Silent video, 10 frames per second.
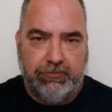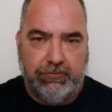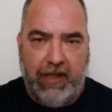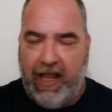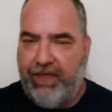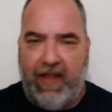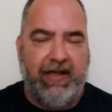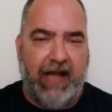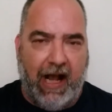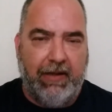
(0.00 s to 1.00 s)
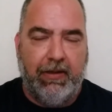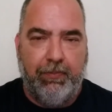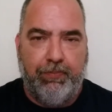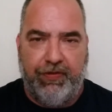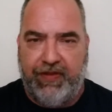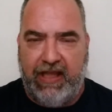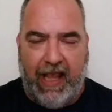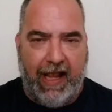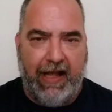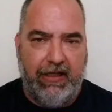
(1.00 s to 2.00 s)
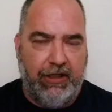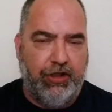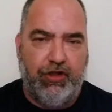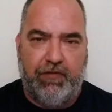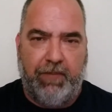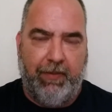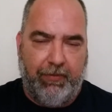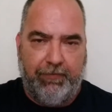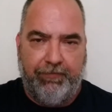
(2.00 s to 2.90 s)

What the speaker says: had they not put the ad in the newspaper.